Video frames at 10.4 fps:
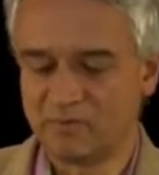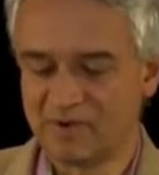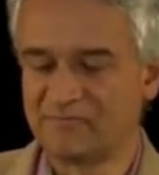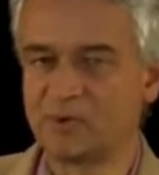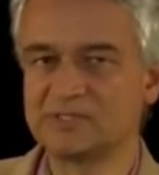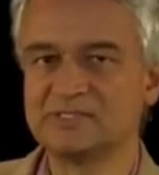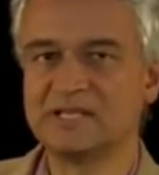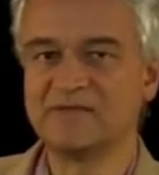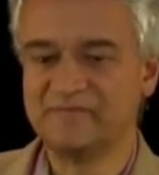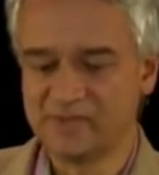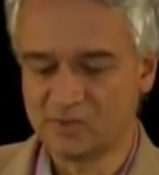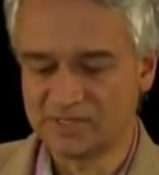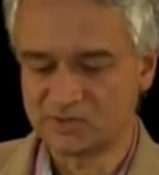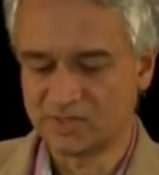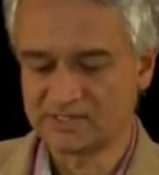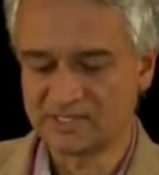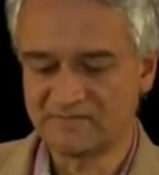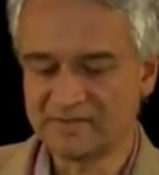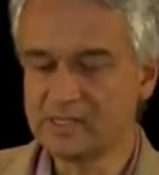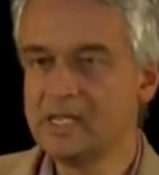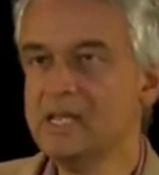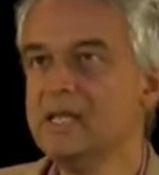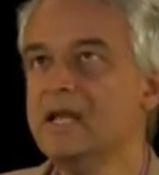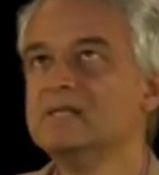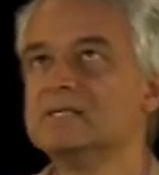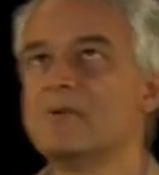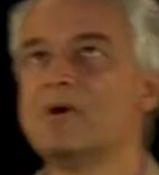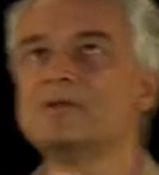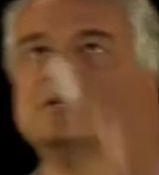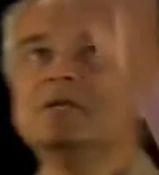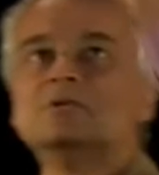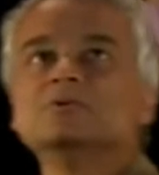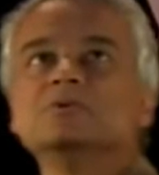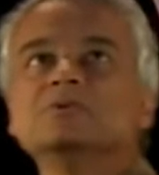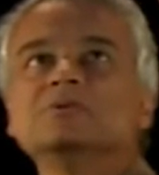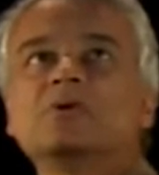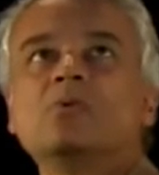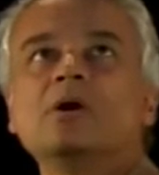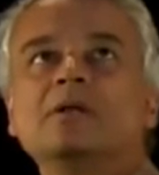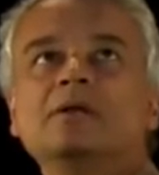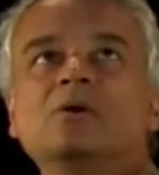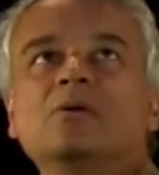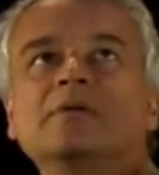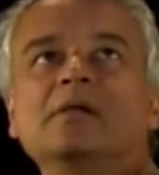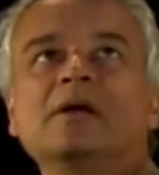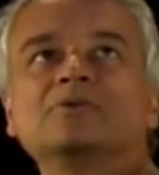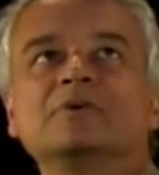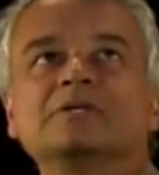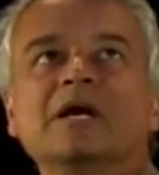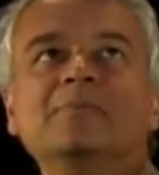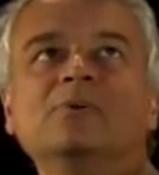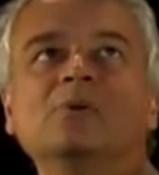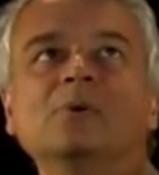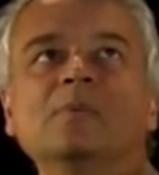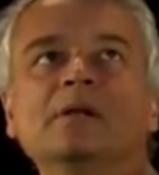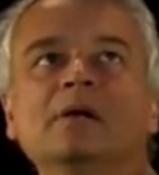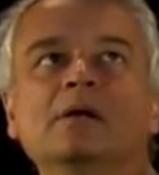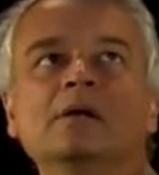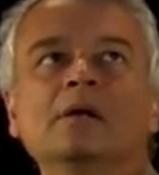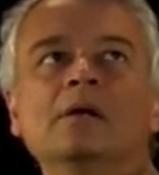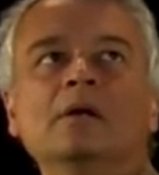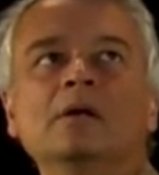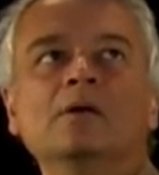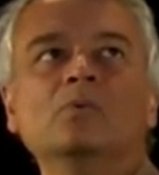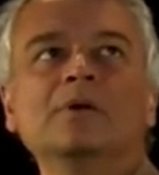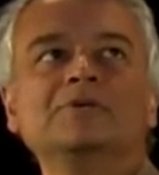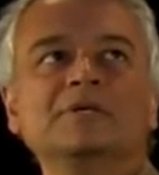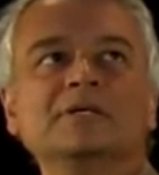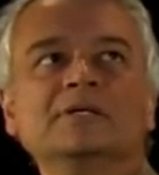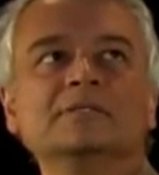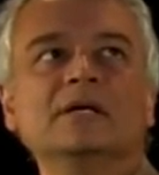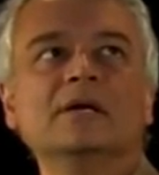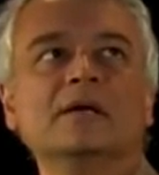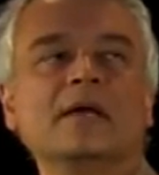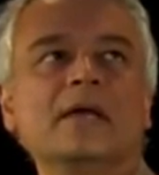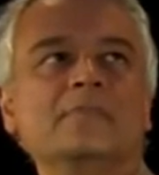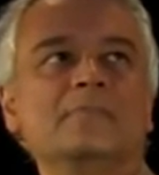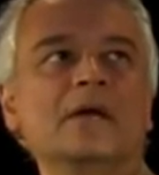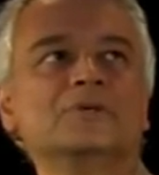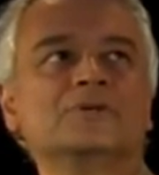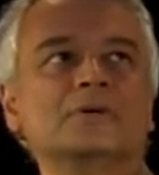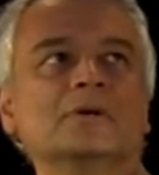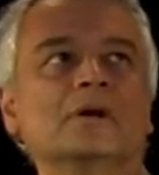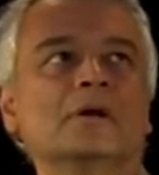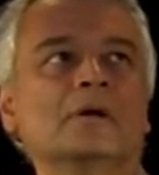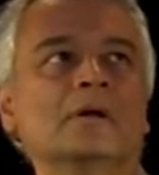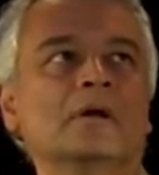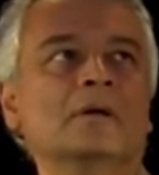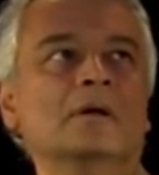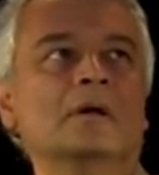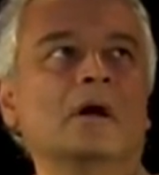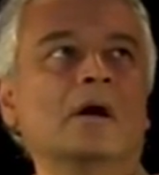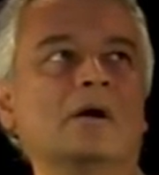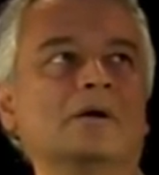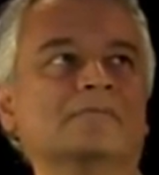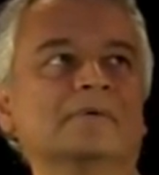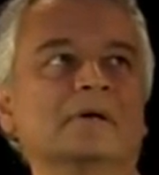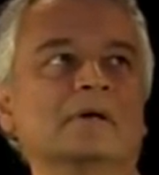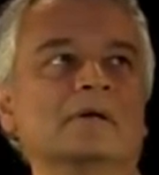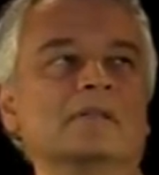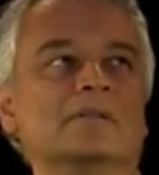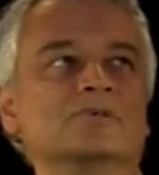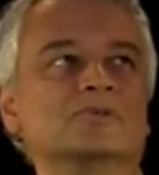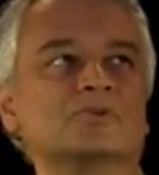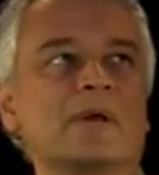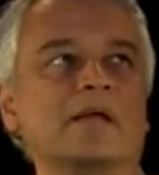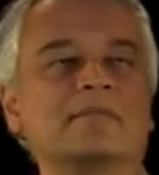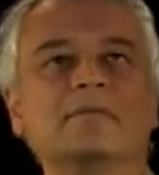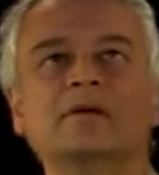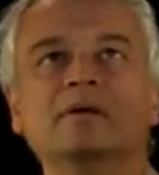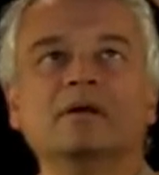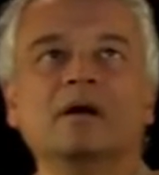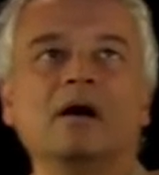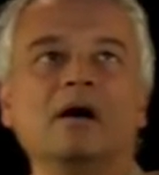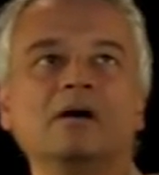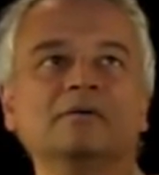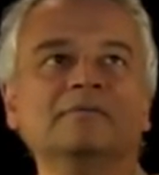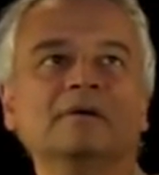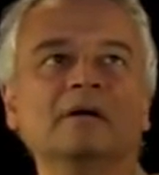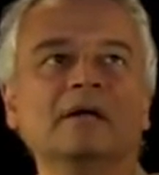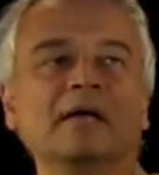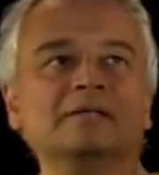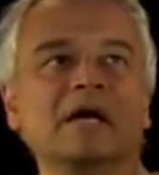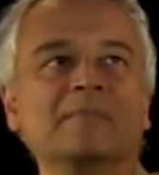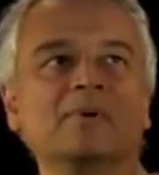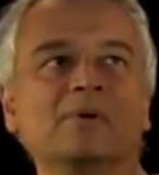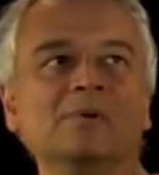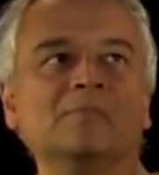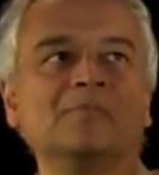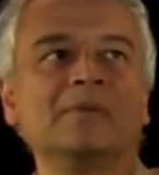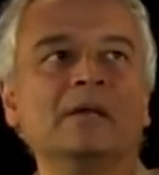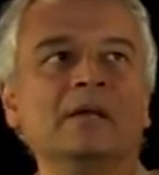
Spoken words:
what forces they feel, what torques they feel, is I want to introduce a quantity called the electric dipole moment, which is a measure of the strength of a dipole.